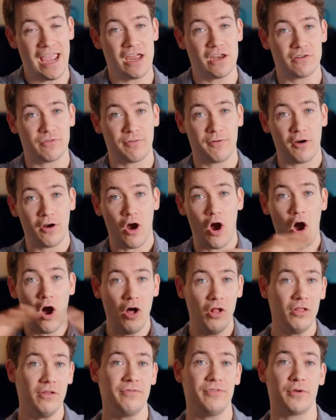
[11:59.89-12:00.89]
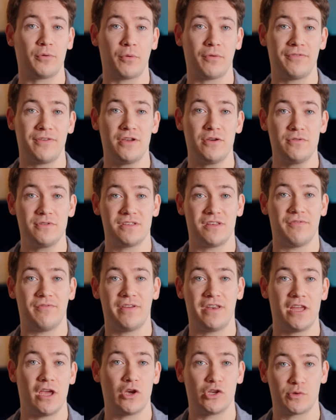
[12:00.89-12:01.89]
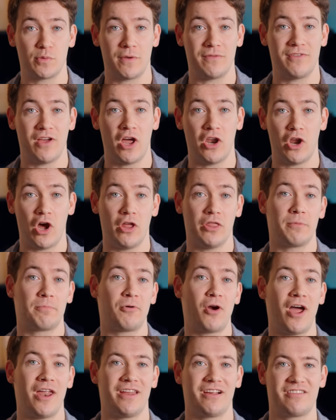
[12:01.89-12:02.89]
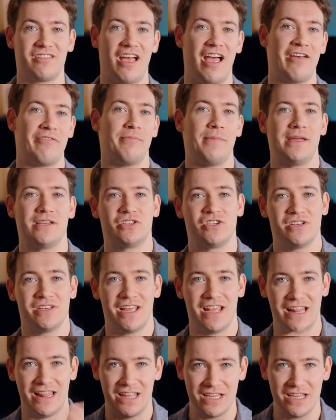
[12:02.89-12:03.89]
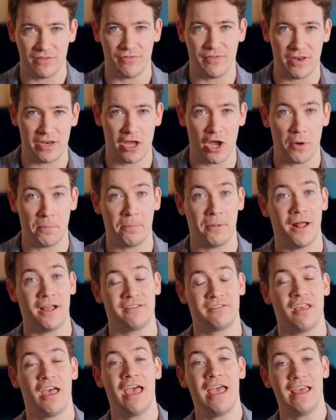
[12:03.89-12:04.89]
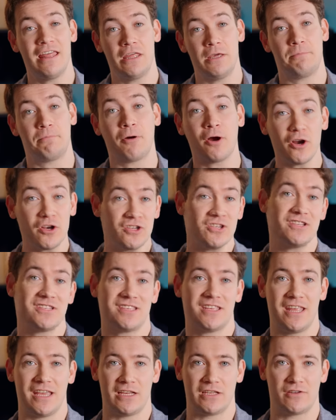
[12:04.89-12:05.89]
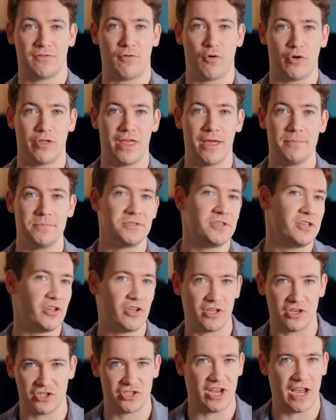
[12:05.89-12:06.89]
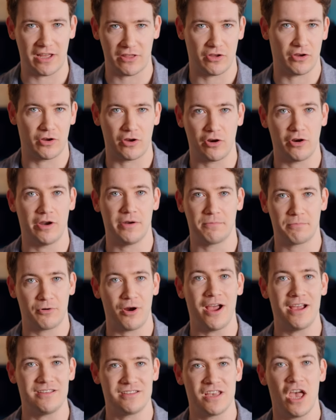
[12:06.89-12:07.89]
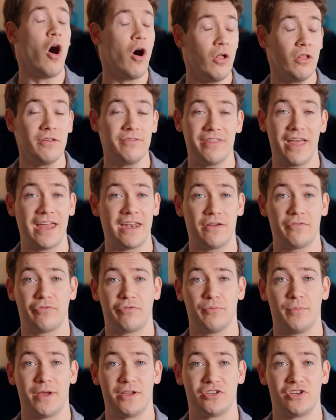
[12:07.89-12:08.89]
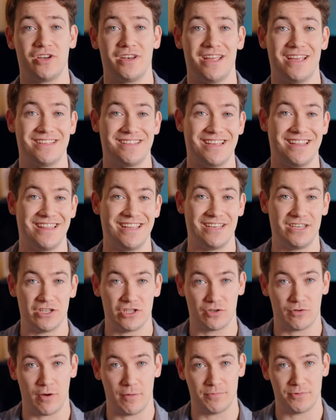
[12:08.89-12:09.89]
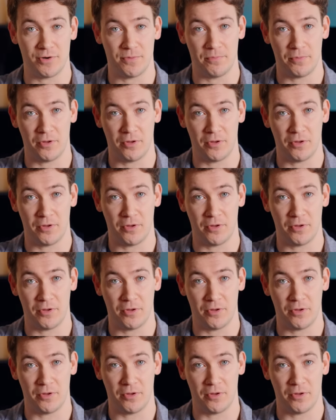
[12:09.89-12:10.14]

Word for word: And for all of the reviews and videos we've done on the products I've mentioned in video, plus the purchase links for them so you can check their current price, all of that information is in the description